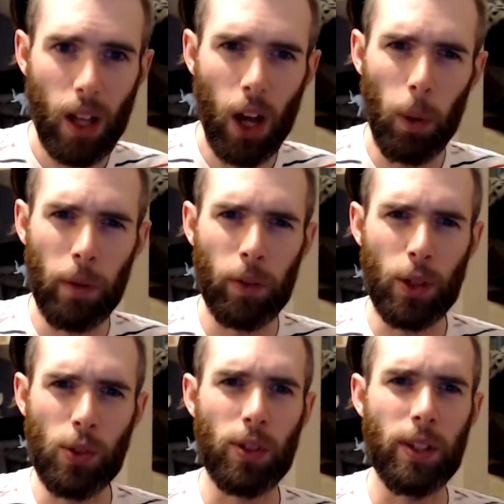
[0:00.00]
However,
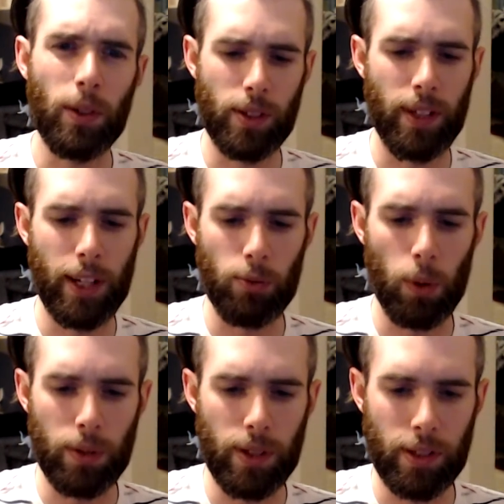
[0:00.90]
usually there's a nice
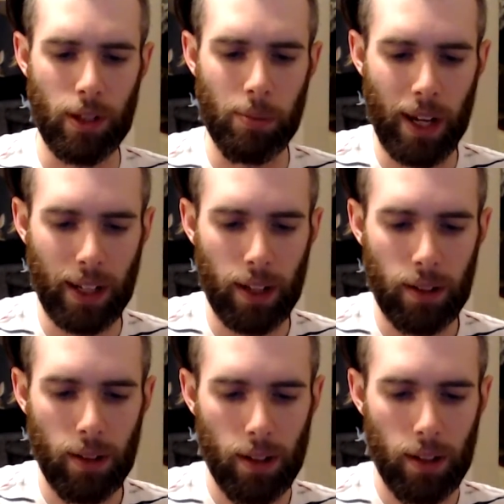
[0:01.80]
roastiness on the back
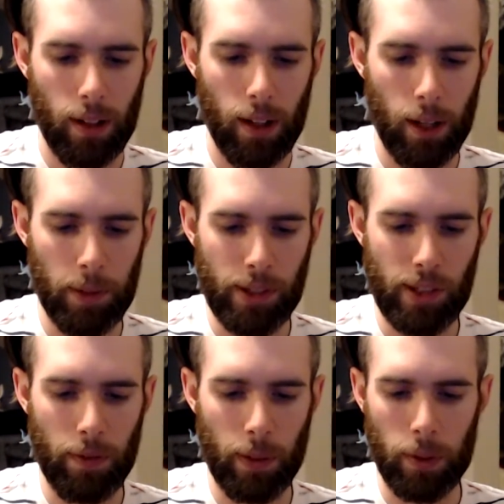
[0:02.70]
end. This is
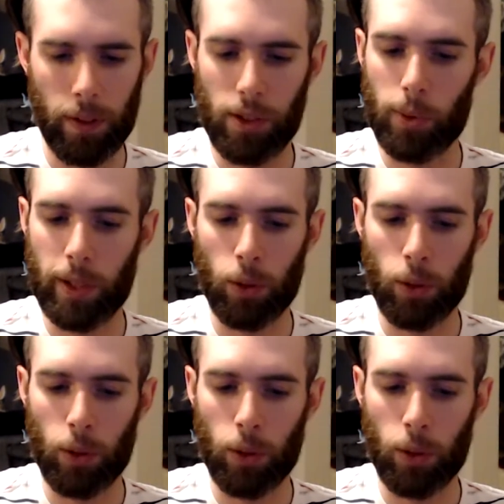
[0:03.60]
definitely one of the sweeter